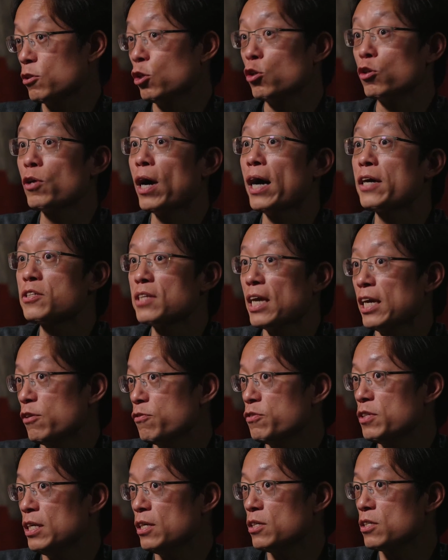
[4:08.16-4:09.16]
you know, to us,
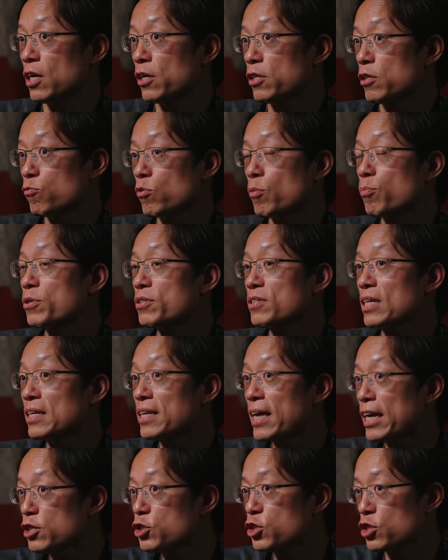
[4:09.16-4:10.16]
NFTs are the
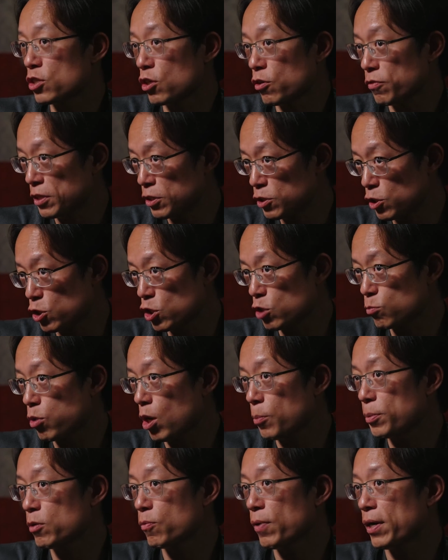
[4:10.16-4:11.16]
representation of these digital
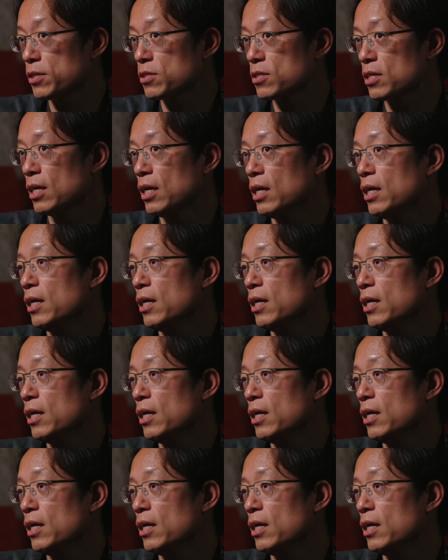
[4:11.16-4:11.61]
property rights